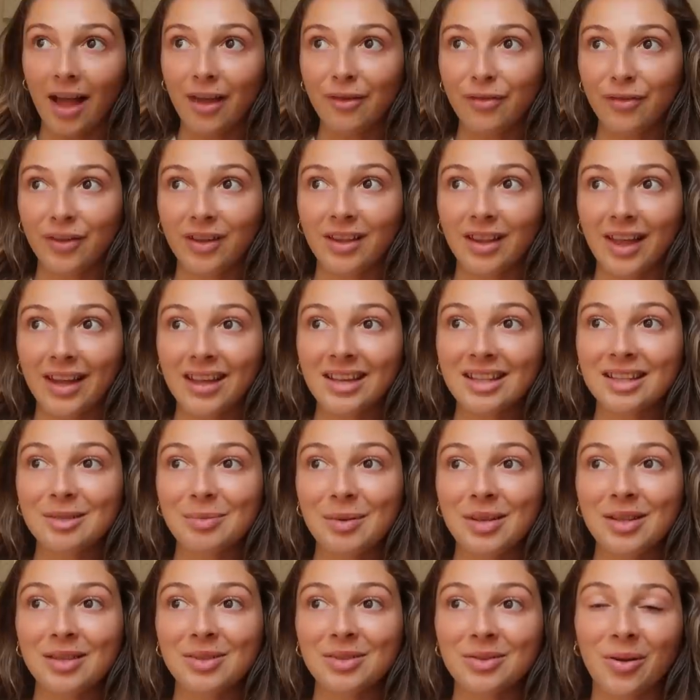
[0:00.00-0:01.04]
I feel like it's
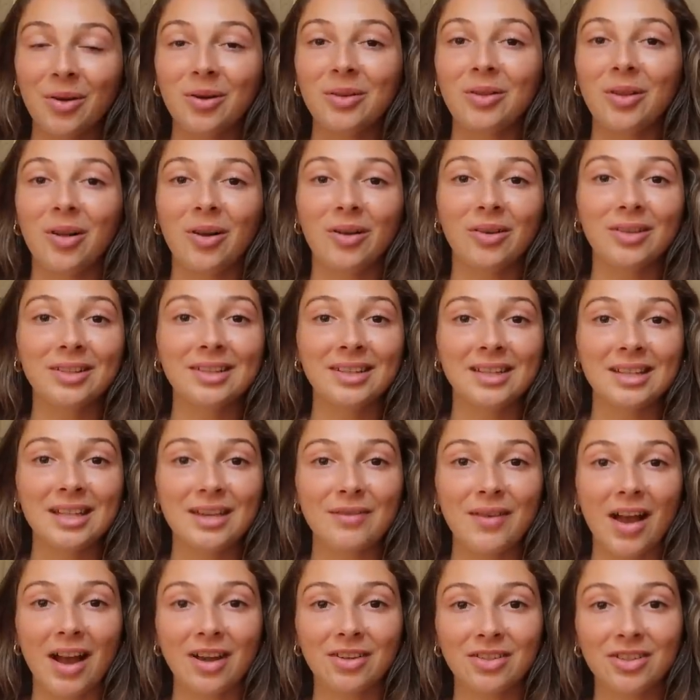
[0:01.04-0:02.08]
been so long since
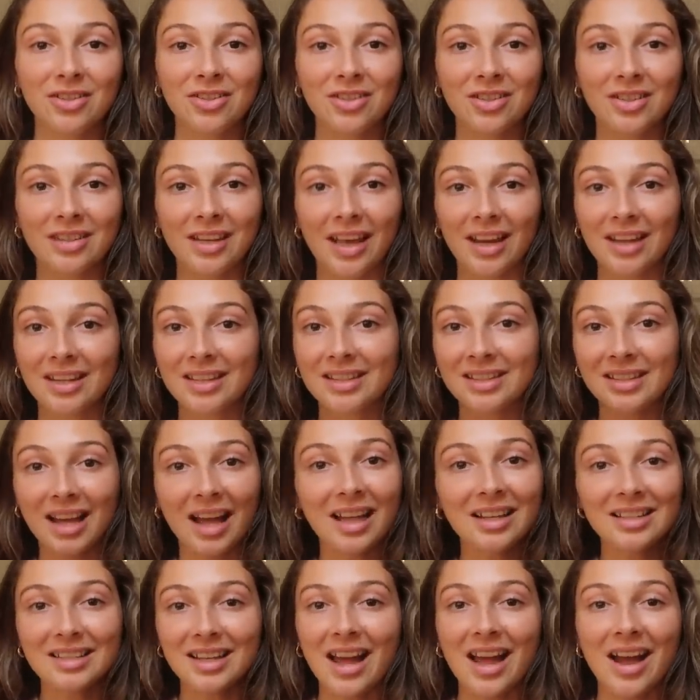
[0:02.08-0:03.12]
I've actually just like
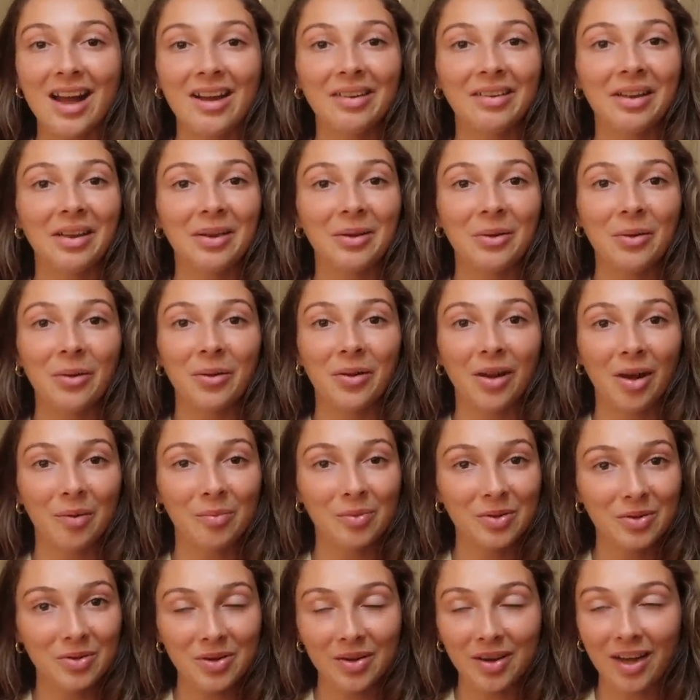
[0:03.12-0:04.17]
sat down and caught
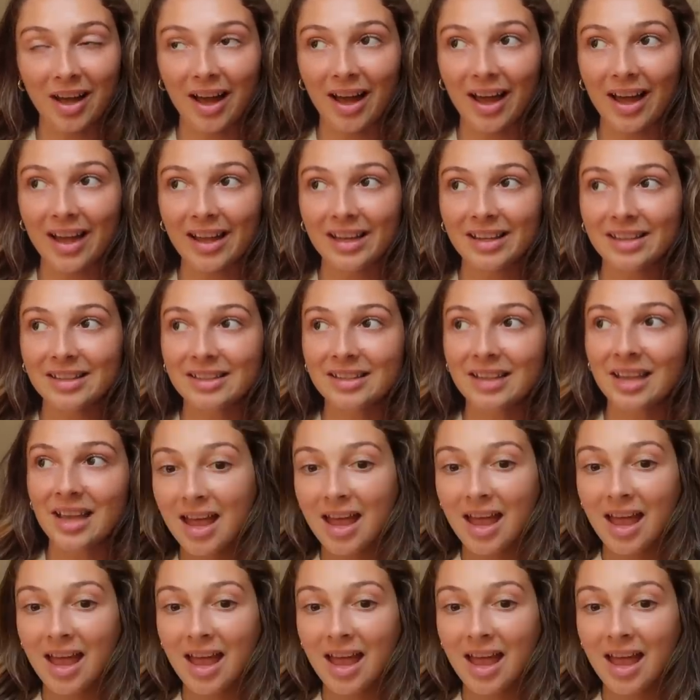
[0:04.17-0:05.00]
up with you guys